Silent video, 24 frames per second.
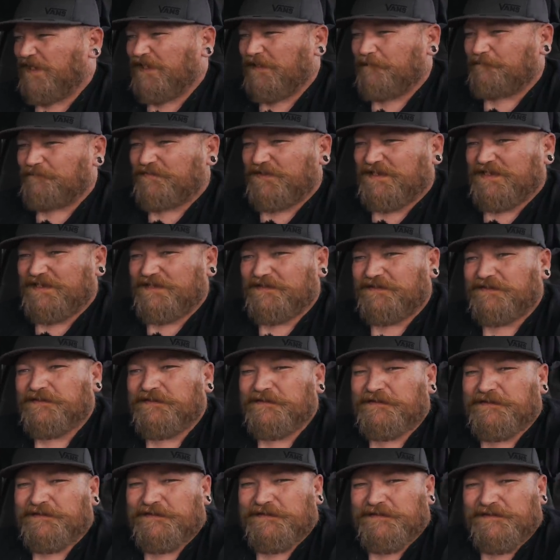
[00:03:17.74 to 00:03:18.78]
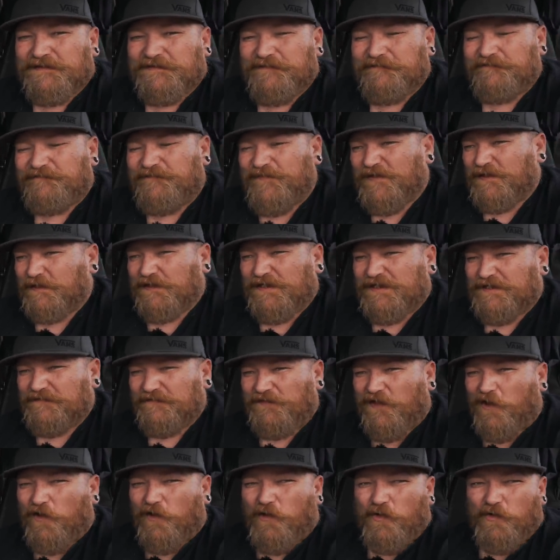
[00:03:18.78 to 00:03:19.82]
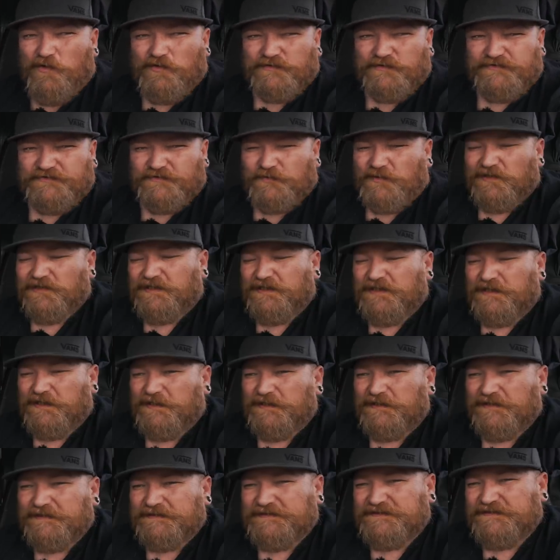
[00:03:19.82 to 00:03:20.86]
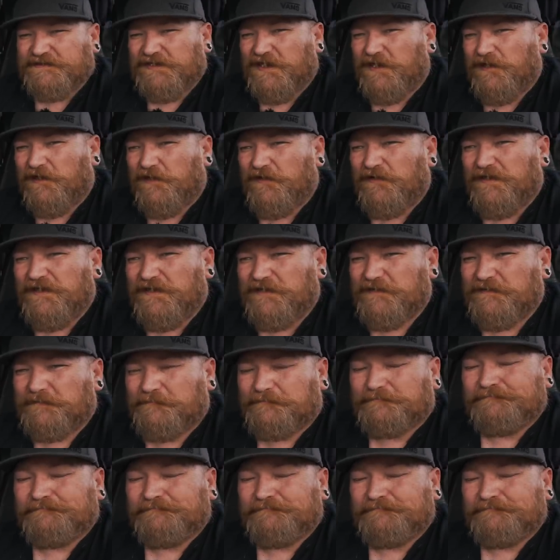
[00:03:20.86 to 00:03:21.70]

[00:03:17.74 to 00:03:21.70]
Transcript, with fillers: up and fill in the holes really good. So. It,